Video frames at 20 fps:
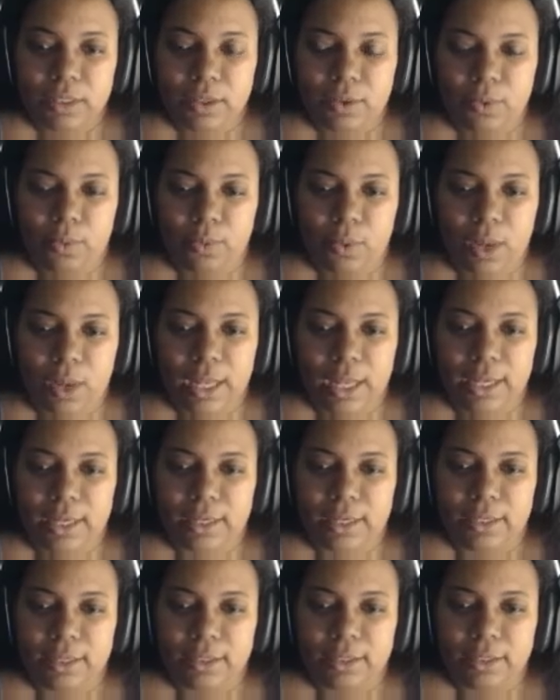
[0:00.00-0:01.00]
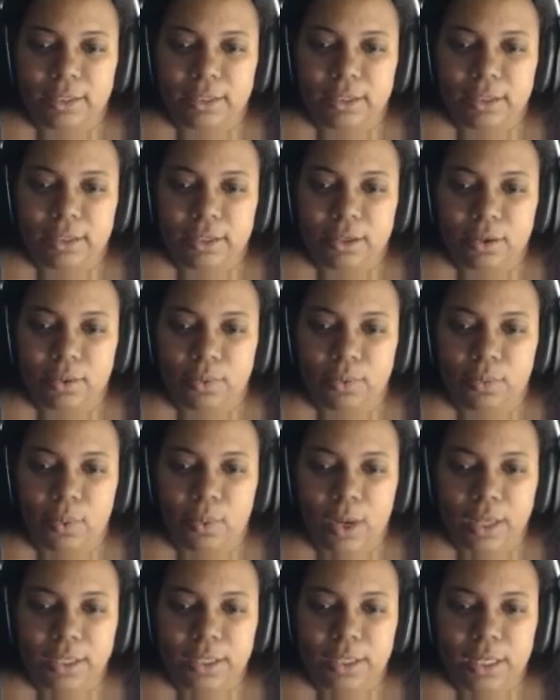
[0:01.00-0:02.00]
Why?
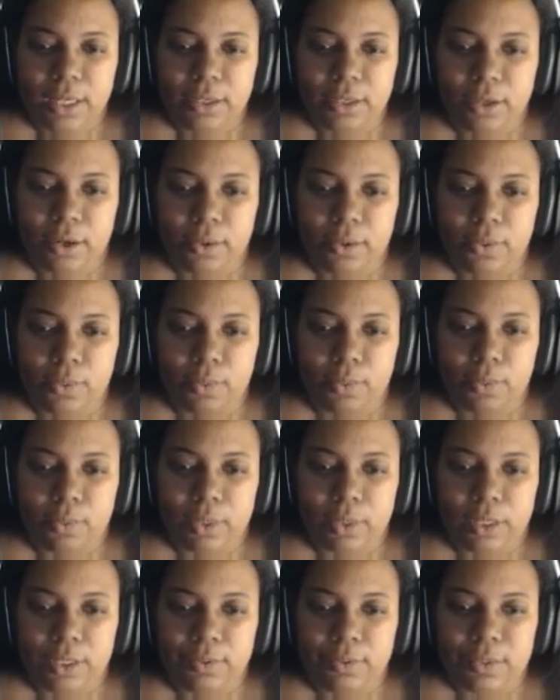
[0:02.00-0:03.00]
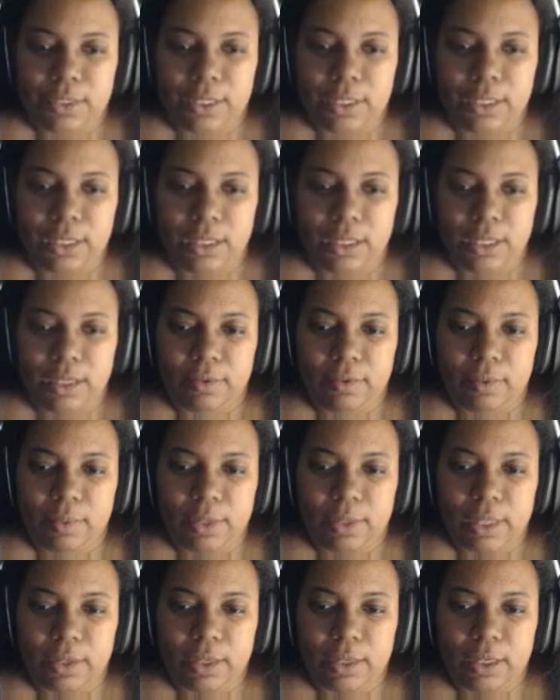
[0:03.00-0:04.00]
Why did I know what he was thinking even
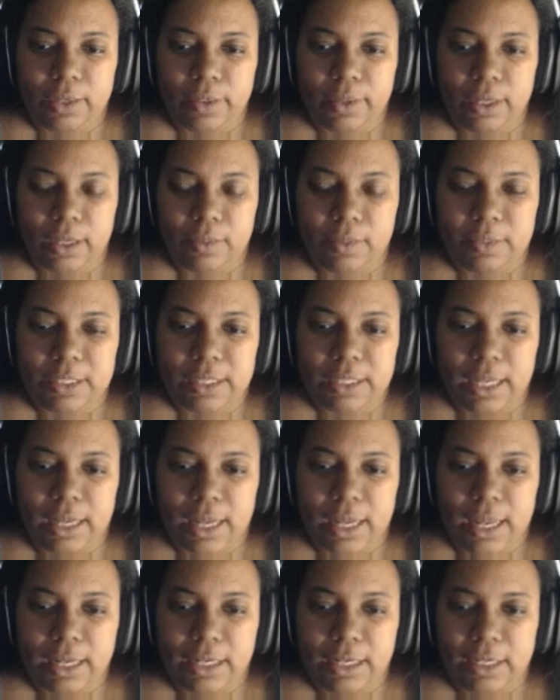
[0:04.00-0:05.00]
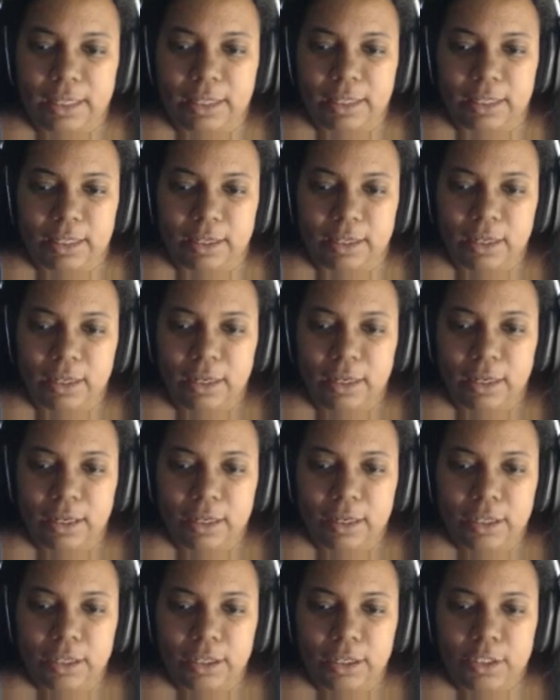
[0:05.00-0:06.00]
without hearing him say anything?
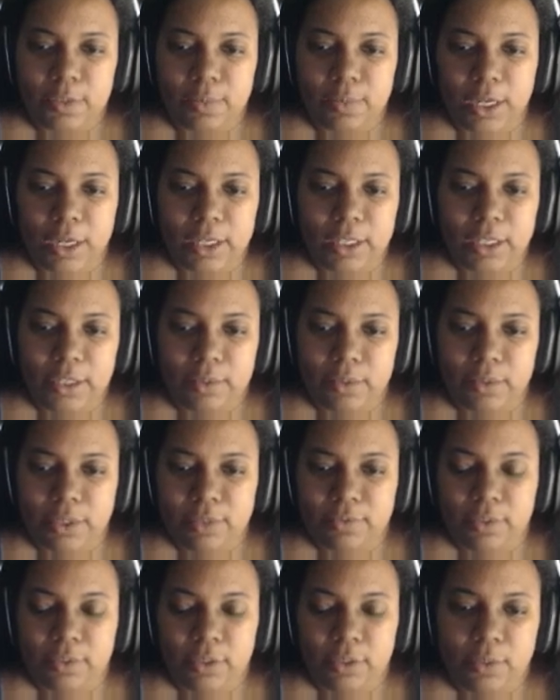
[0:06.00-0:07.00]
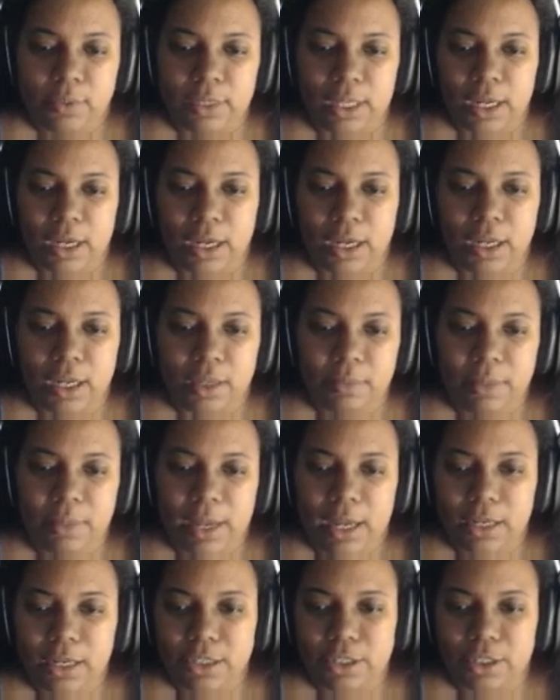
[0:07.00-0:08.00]
His body was filled with a hot
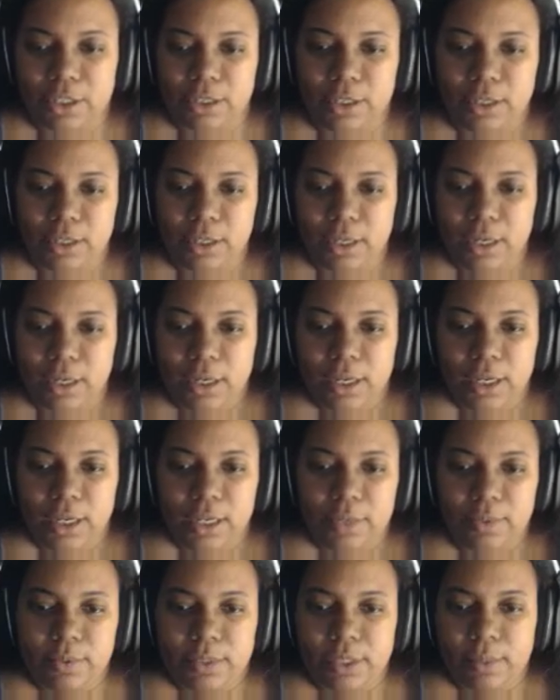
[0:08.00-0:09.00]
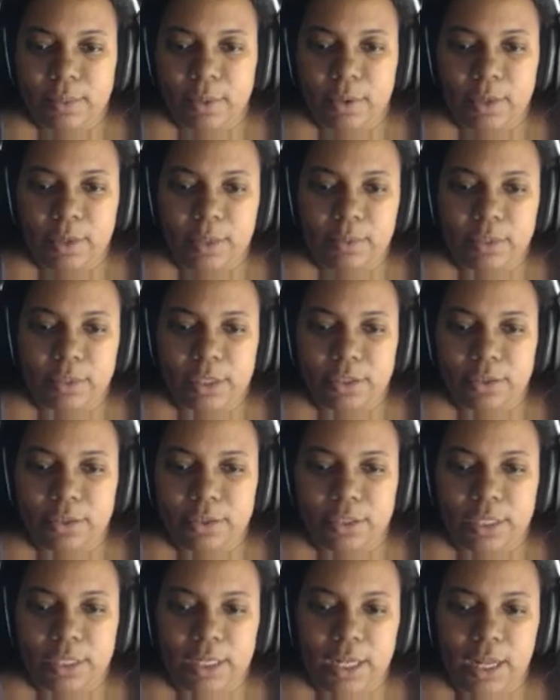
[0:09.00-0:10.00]
passion. It was somehow able to
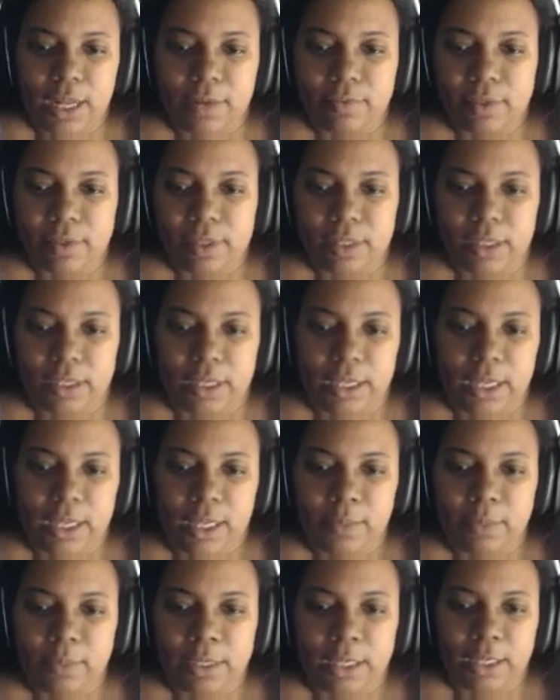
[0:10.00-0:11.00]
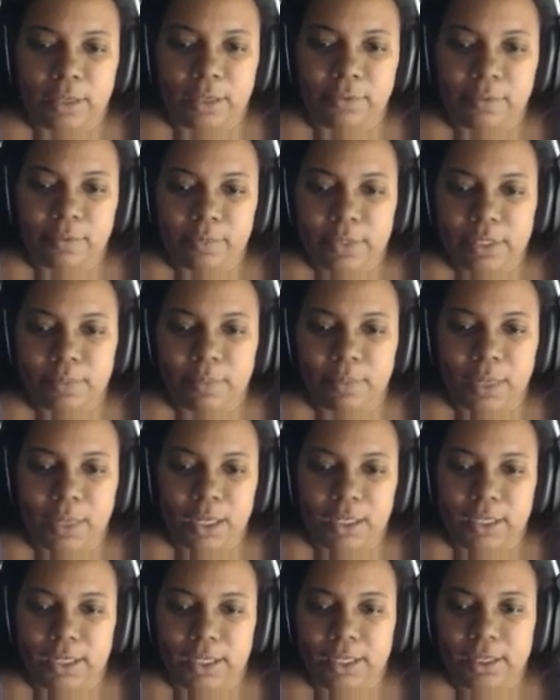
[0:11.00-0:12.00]
understand everything emanating from his
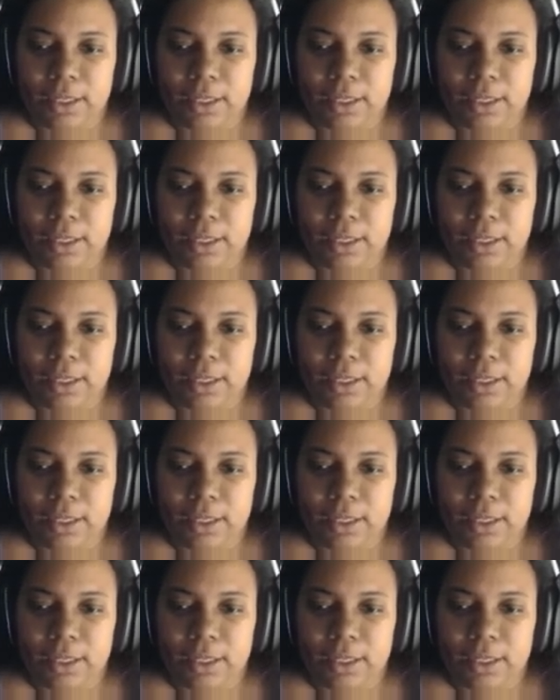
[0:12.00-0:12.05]
body.